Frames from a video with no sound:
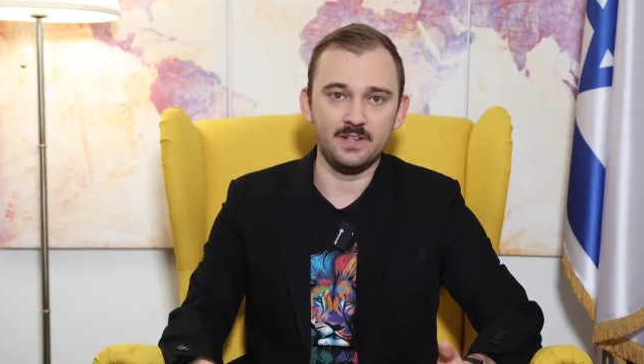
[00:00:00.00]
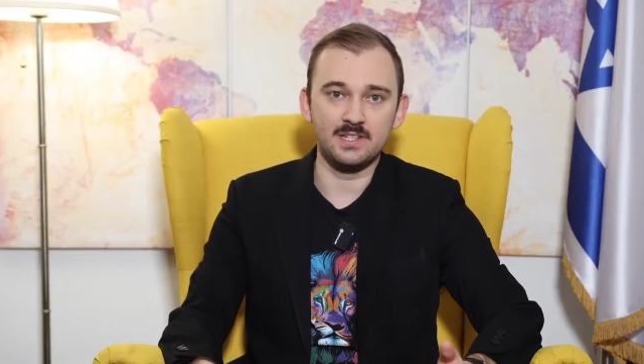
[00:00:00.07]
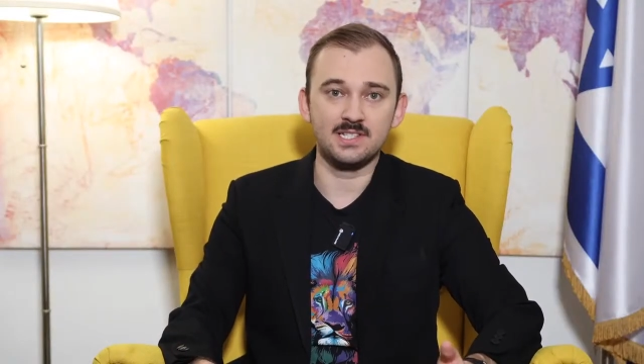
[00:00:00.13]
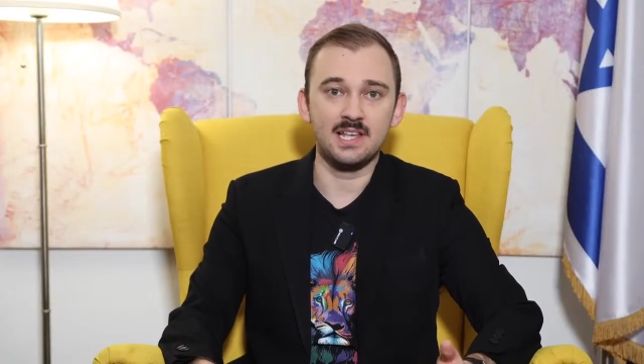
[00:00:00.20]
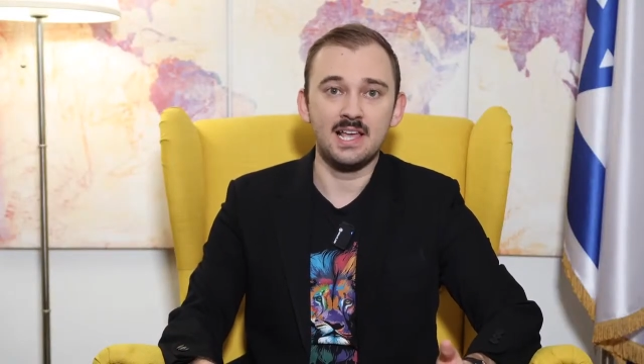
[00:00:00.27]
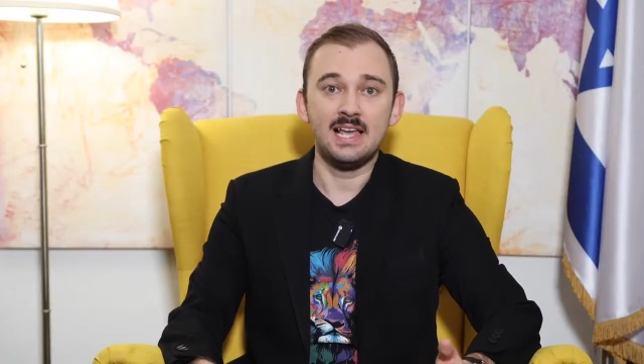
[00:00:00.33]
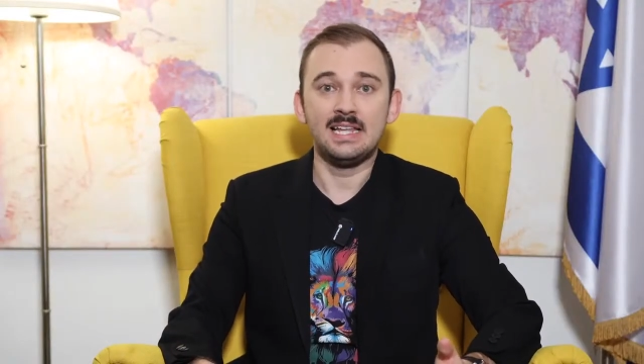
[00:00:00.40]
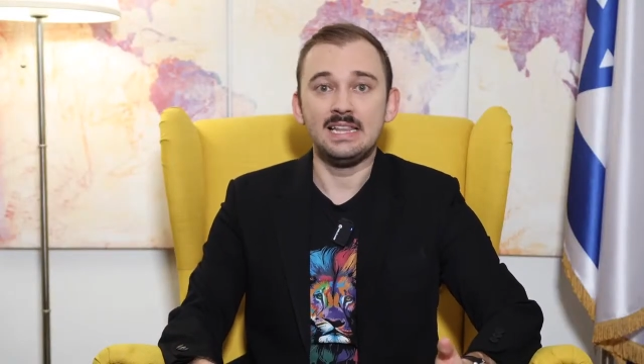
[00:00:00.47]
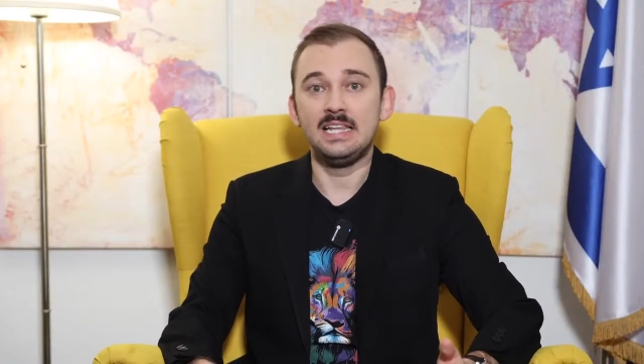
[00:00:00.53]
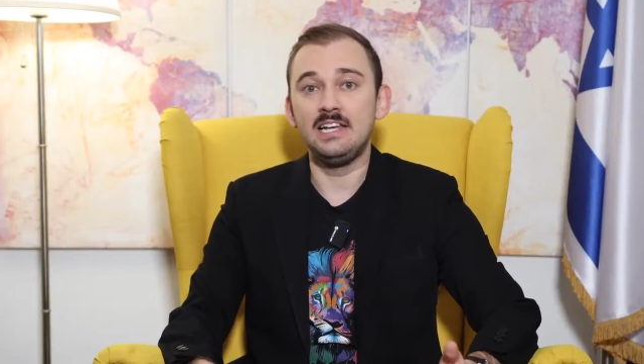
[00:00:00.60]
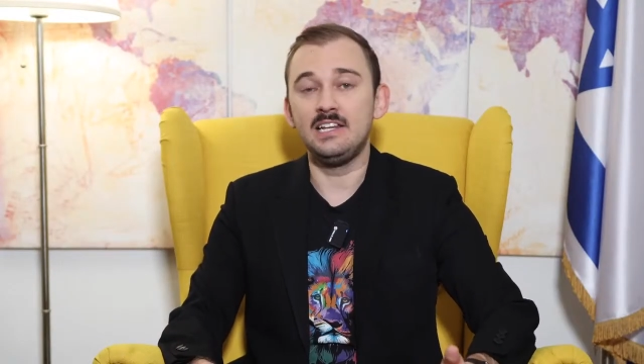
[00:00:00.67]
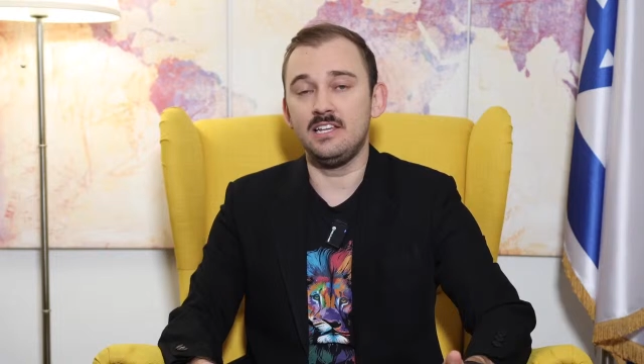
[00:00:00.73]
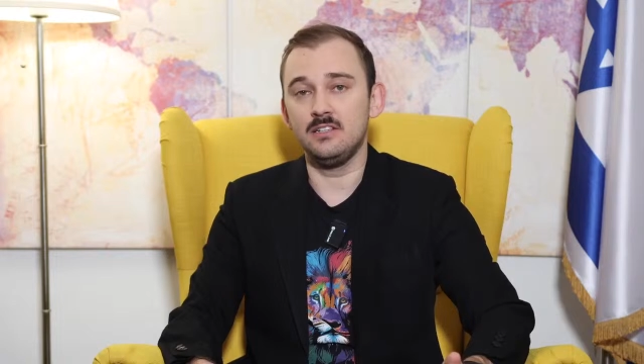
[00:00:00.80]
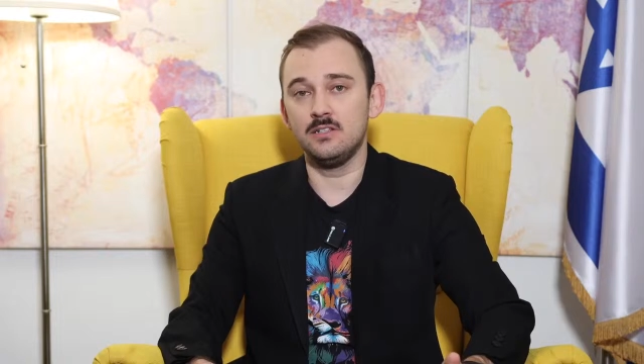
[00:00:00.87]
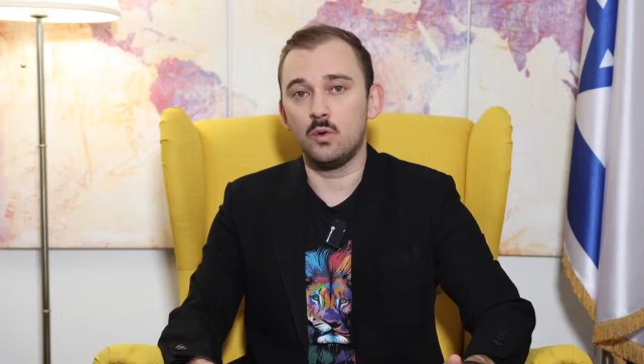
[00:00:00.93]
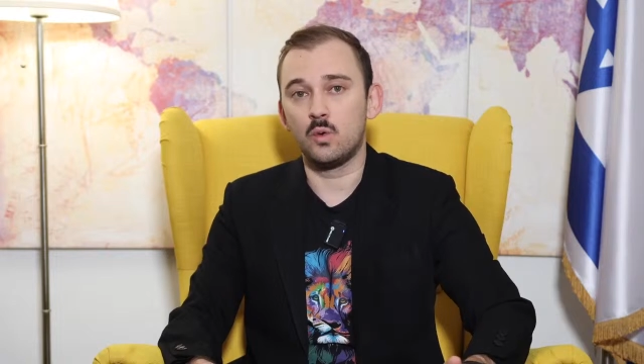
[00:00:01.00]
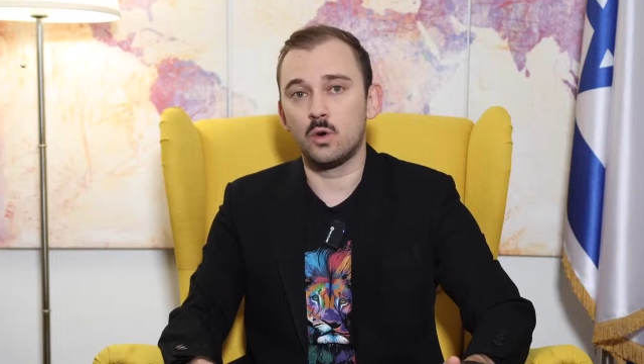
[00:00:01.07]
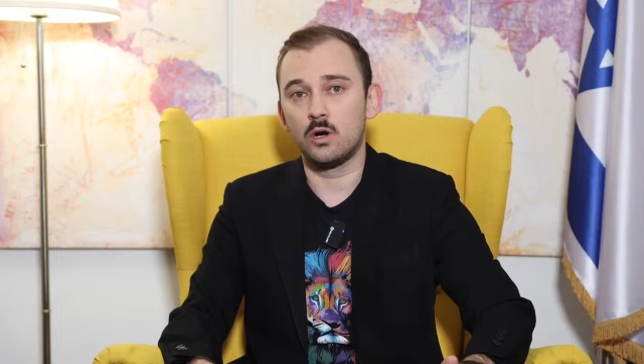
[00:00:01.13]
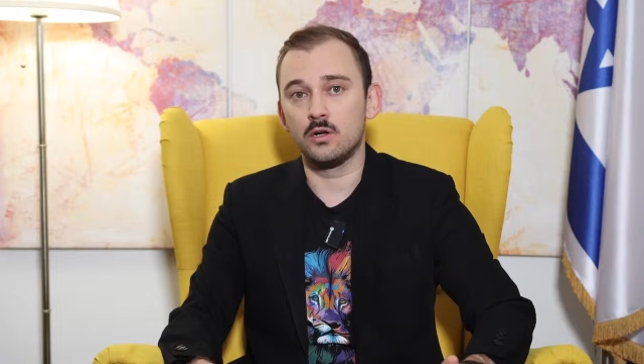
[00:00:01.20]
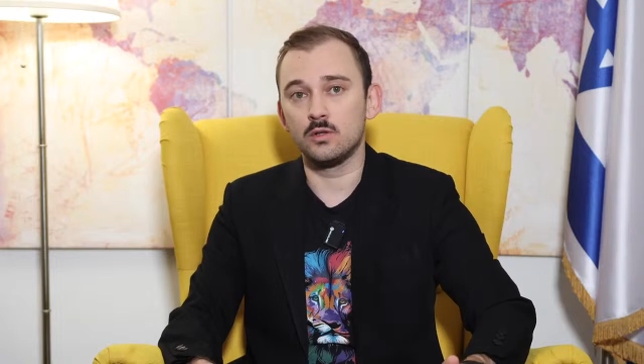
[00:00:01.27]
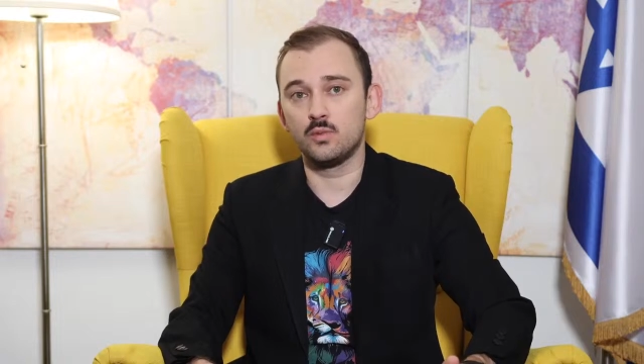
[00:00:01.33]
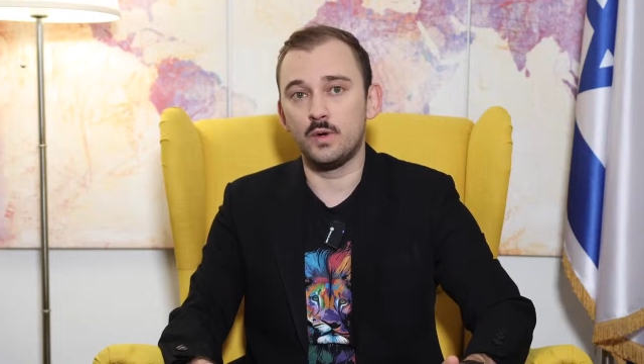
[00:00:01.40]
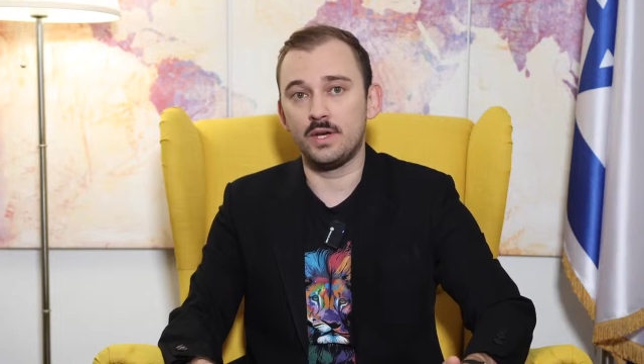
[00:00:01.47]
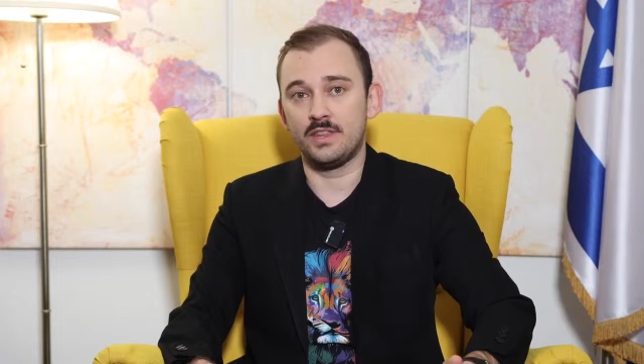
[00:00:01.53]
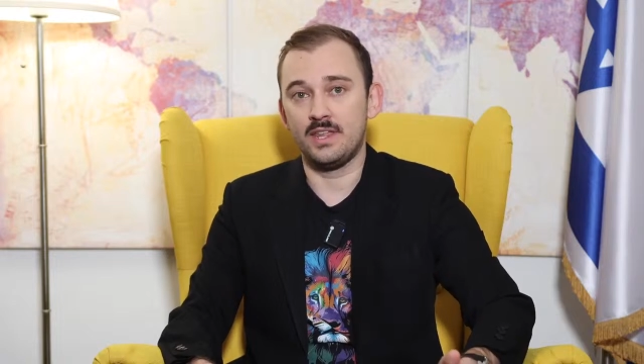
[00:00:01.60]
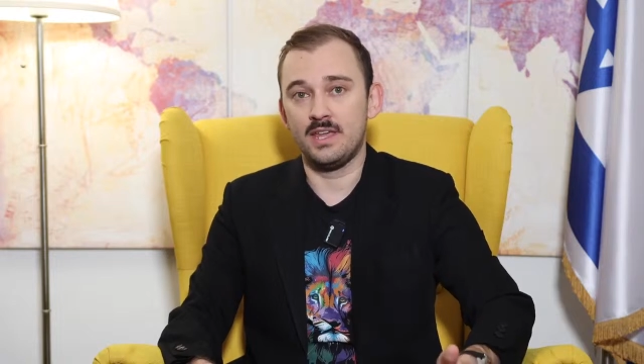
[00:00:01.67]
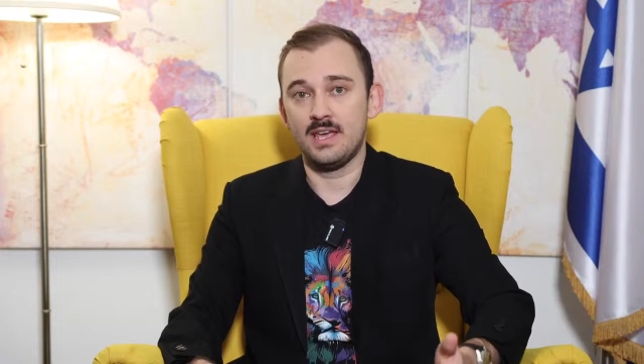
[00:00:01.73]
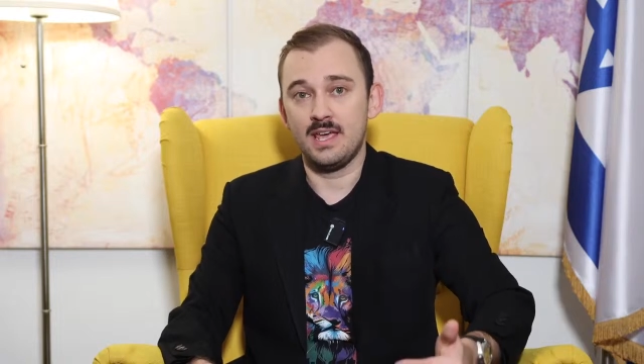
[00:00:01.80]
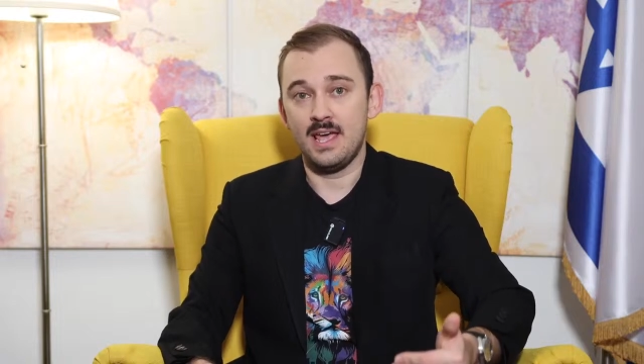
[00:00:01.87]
It's leading the world with